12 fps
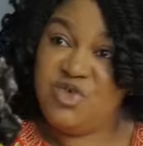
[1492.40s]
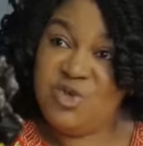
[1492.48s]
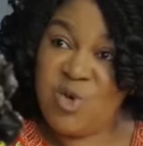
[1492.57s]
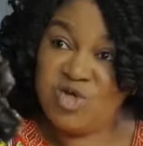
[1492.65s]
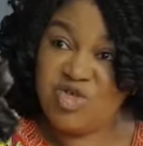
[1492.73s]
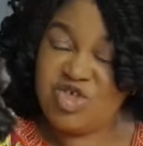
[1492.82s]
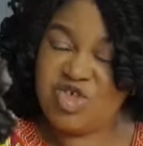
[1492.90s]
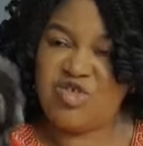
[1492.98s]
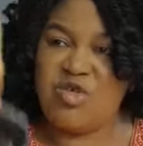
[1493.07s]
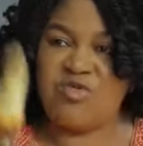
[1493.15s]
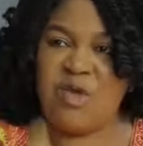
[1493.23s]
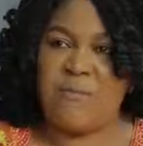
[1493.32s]
don't
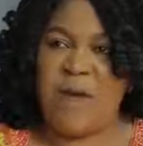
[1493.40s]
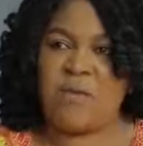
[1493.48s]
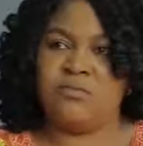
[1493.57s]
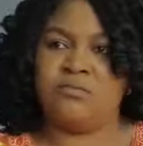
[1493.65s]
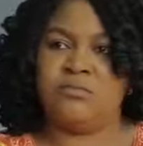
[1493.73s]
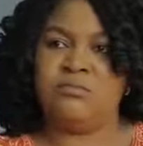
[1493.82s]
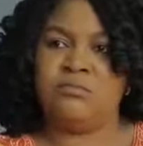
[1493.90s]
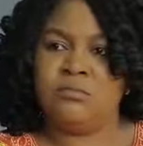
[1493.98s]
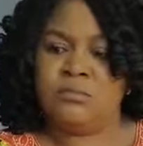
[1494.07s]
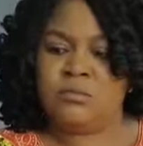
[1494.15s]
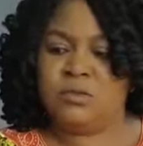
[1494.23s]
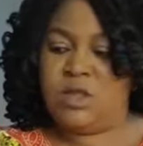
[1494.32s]
show my bank.
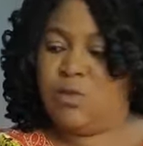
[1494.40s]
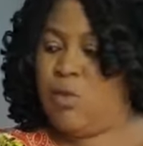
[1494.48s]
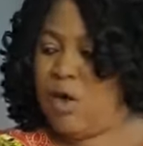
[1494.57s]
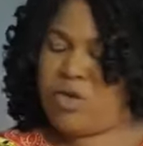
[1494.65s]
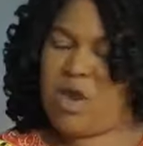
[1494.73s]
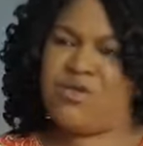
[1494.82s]
The work